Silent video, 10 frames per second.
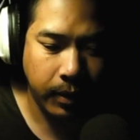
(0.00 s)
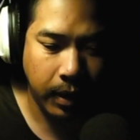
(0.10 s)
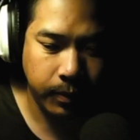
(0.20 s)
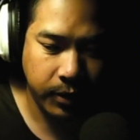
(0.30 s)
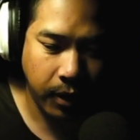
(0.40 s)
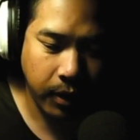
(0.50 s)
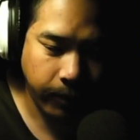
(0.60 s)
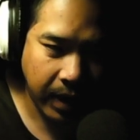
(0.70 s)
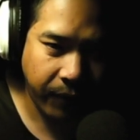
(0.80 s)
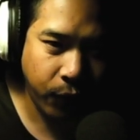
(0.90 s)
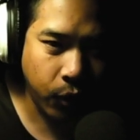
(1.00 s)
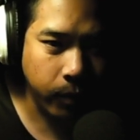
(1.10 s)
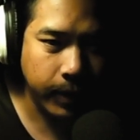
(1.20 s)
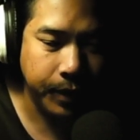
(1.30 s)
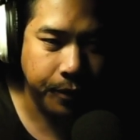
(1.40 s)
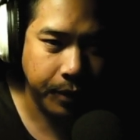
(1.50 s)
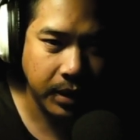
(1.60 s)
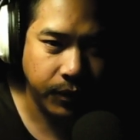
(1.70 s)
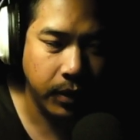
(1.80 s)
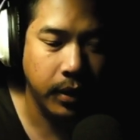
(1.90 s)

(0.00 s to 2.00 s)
I'm sorry I'm not formally dressed for the